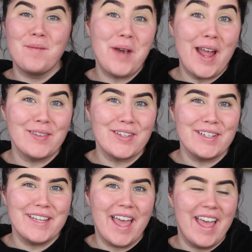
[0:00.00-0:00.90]
Brows are
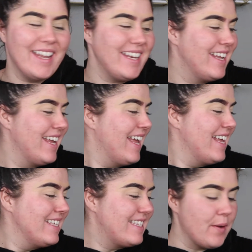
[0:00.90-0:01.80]
done.
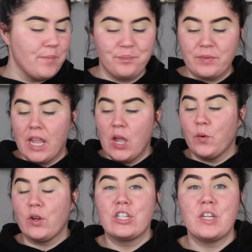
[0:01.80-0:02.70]
So
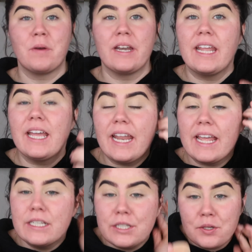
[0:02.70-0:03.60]
we're going to jump right in
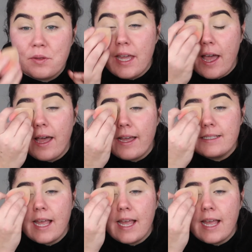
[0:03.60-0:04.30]
and do the eyes.